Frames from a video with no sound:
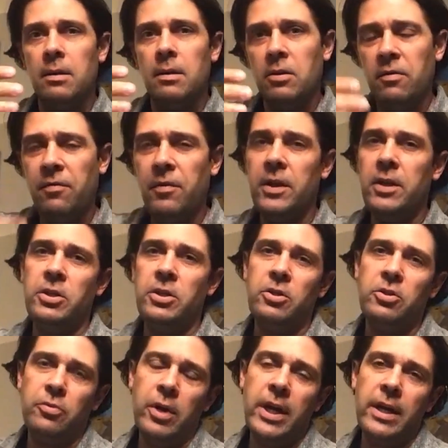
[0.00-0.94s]
You finish
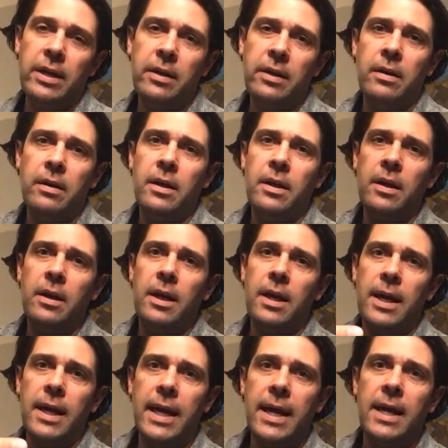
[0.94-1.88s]
your drink
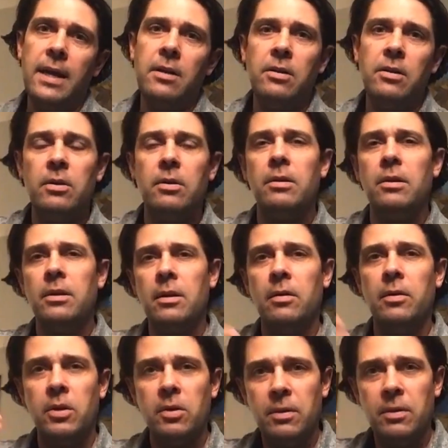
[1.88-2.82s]
and
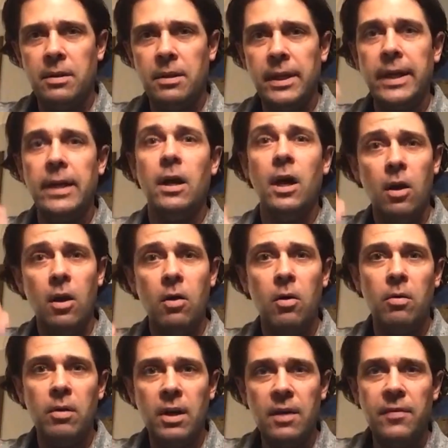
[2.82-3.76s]
you're thinking,
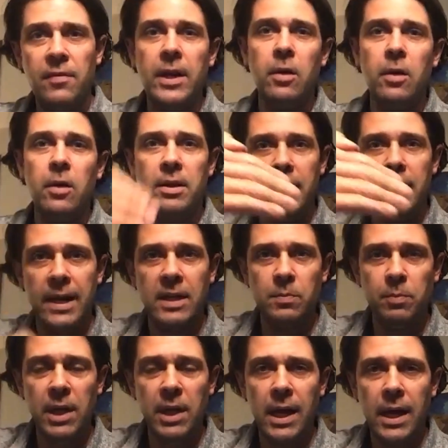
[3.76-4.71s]
oh, if I go to the
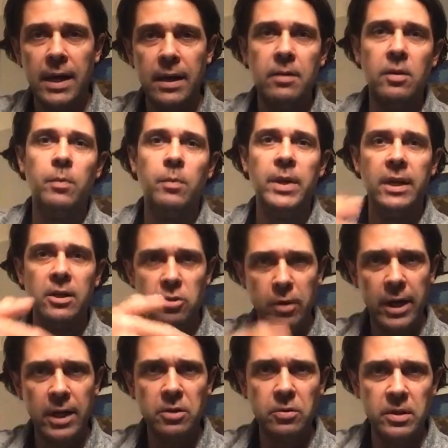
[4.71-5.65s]
next block, there'll be a
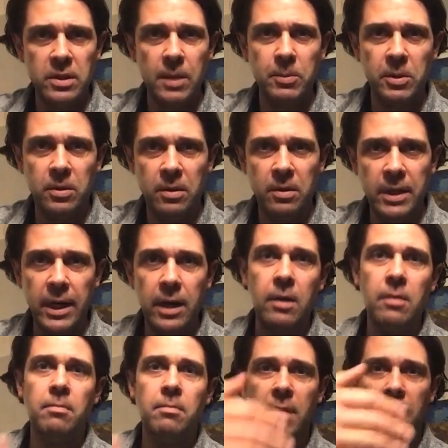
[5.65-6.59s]
trash receptacle
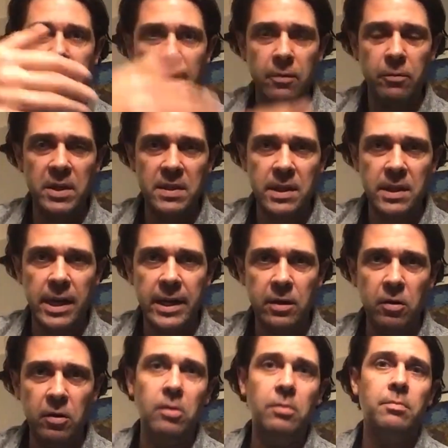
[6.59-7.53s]
there. I can
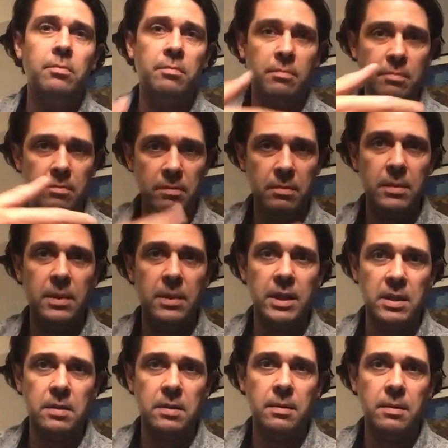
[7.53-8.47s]
recycle
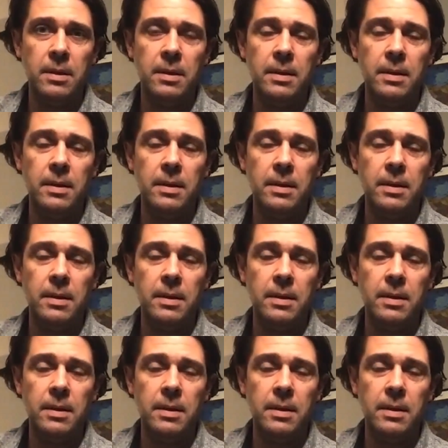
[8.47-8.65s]
this